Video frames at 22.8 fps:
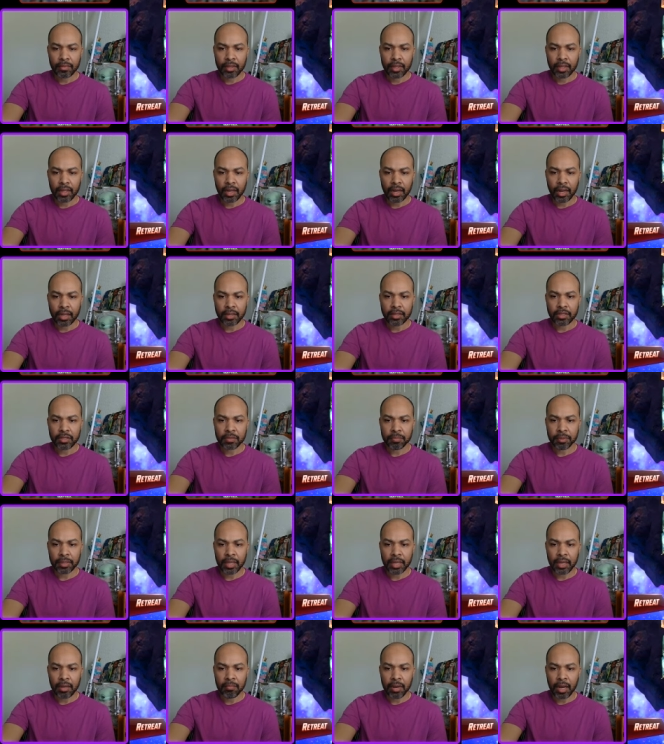And I just
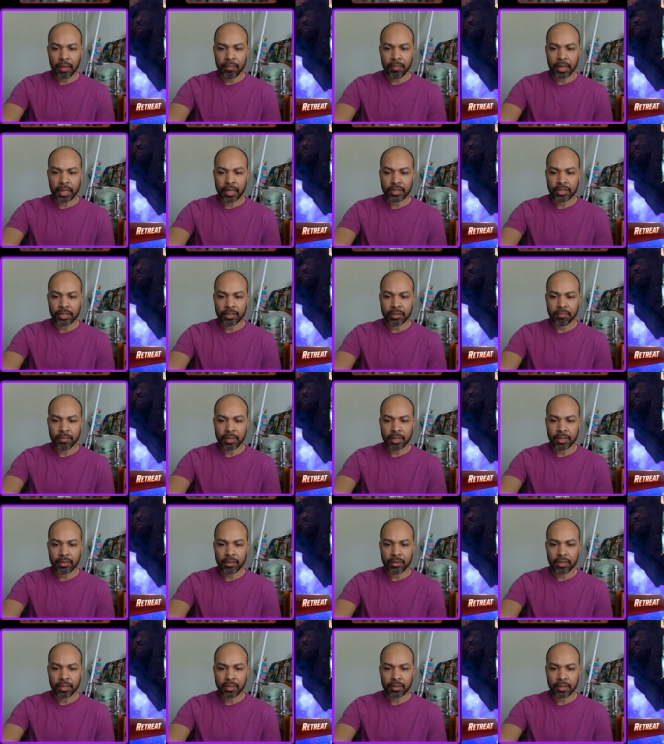play Abomination
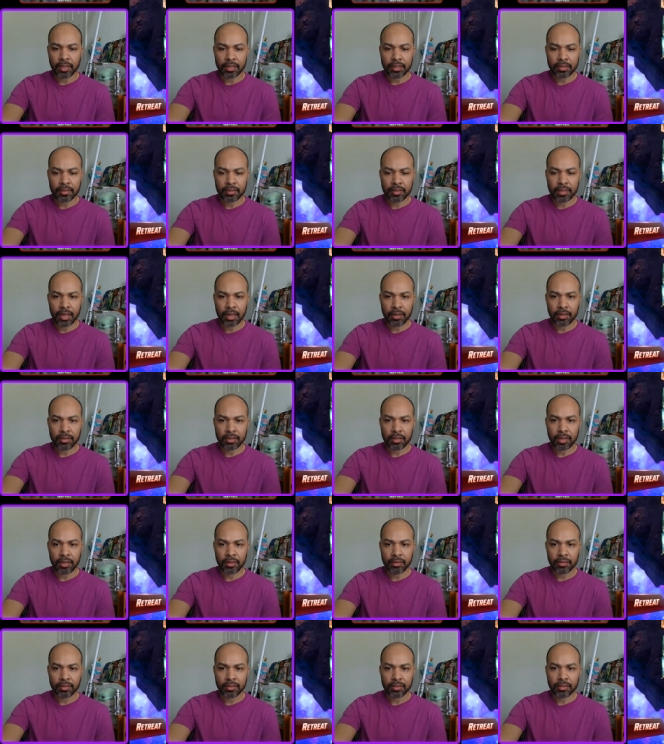middle, and let's see how this
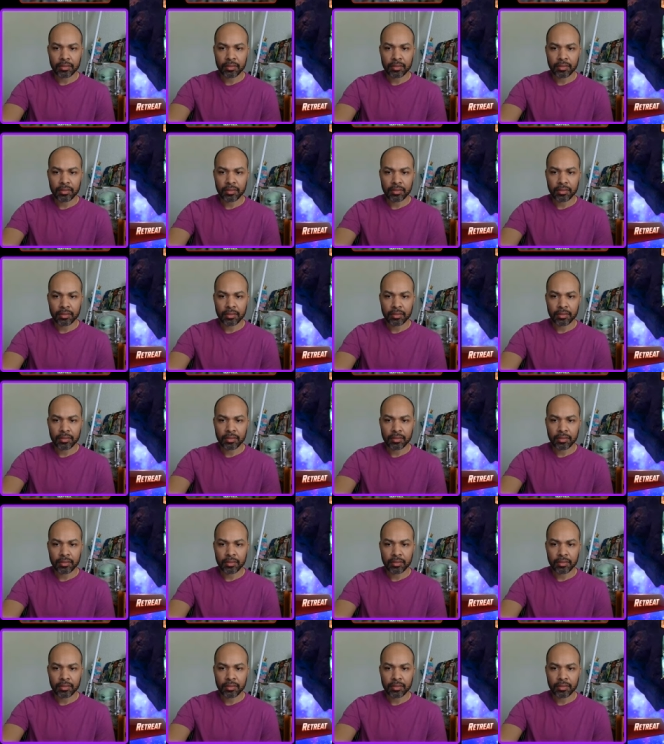goes.